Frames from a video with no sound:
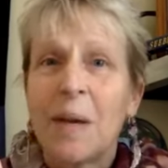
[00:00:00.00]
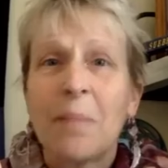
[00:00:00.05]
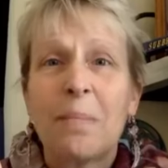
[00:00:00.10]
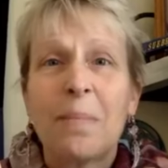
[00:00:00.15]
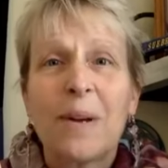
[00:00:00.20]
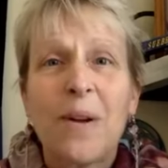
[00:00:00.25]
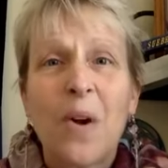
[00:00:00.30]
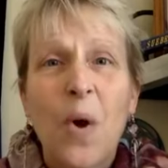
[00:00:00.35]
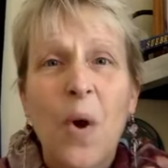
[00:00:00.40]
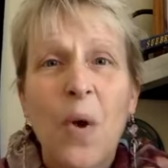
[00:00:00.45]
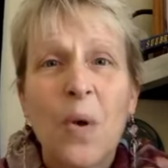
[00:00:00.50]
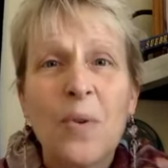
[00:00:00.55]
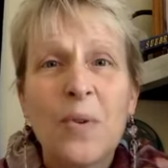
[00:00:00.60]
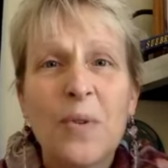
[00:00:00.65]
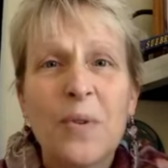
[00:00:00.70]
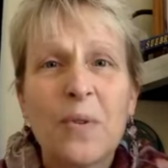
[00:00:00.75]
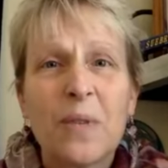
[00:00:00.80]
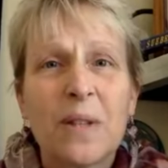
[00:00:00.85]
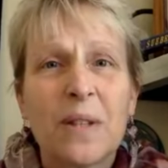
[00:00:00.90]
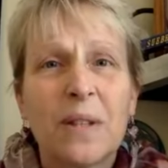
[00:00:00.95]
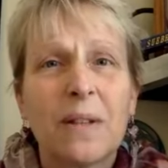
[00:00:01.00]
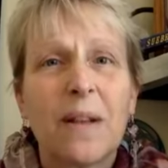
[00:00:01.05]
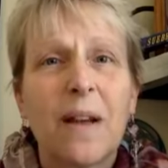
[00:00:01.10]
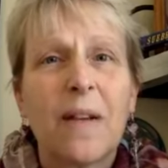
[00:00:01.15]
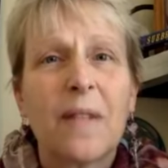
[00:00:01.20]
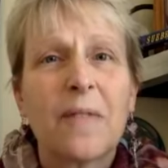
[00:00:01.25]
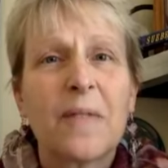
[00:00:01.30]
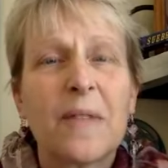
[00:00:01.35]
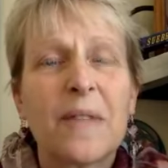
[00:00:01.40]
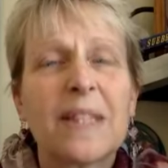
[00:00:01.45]
but also the
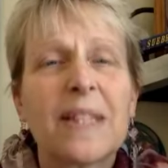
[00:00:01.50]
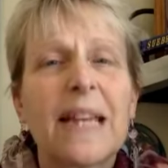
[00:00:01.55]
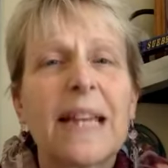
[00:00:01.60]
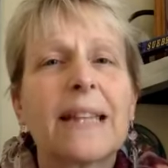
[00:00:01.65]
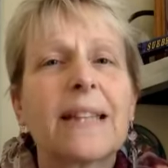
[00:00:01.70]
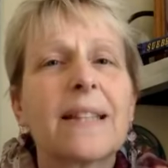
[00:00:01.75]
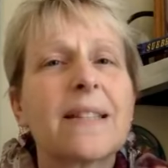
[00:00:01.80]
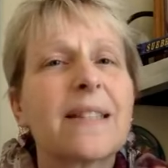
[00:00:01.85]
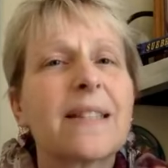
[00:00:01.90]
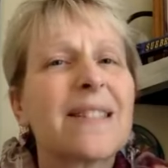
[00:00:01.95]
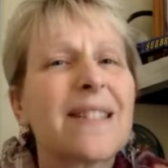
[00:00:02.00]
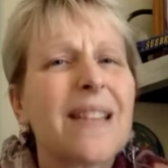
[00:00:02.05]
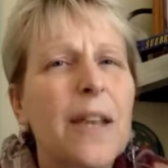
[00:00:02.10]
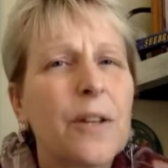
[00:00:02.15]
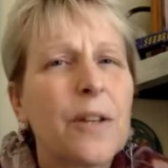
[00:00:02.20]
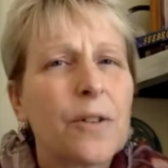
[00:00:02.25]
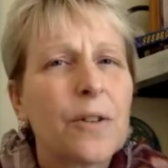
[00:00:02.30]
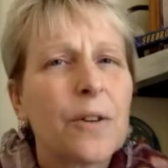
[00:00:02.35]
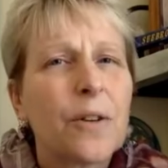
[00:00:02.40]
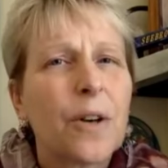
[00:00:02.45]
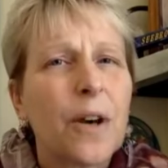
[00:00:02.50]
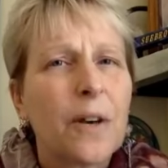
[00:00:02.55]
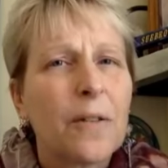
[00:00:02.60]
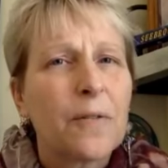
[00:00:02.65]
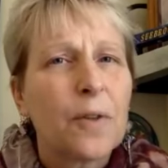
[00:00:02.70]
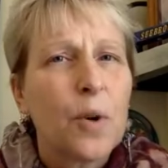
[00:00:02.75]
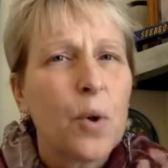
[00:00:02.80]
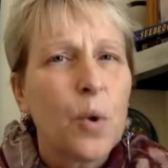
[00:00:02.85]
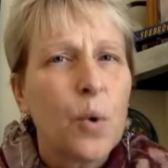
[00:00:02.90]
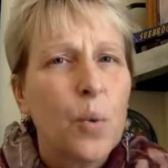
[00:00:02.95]
love that's at the center of
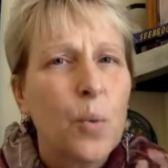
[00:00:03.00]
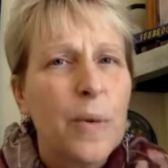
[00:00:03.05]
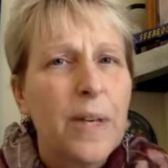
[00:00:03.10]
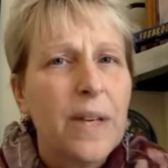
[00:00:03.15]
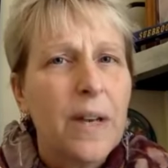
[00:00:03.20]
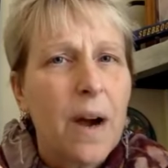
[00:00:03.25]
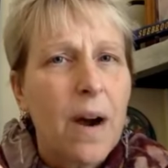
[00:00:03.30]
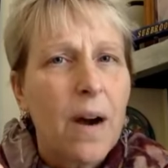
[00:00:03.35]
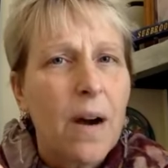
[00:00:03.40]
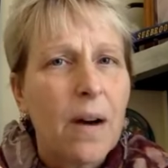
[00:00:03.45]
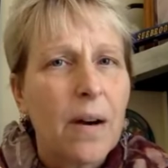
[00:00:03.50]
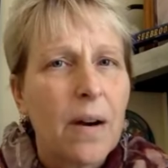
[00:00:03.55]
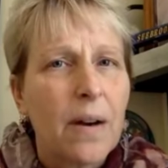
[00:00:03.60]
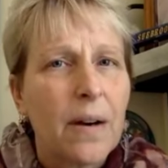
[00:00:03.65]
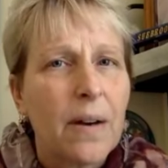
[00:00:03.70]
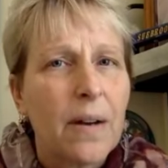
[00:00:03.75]
who we are